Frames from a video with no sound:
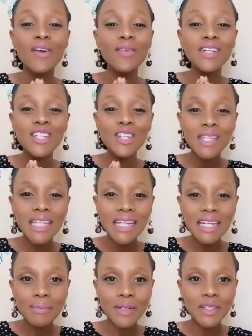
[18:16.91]
What do you
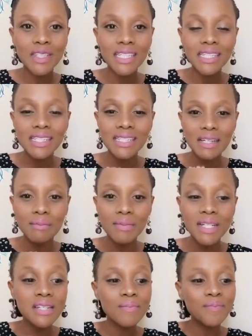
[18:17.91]
think about this
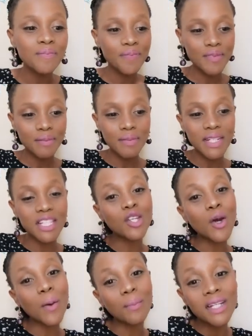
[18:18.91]
segment?
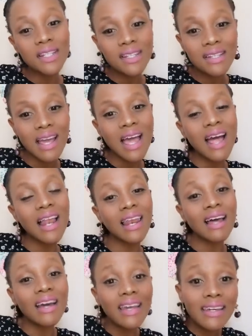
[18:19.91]
Please comment,
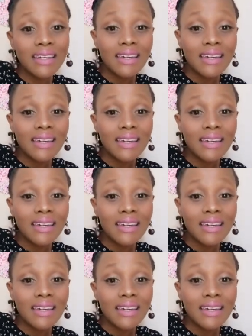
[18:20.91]
like,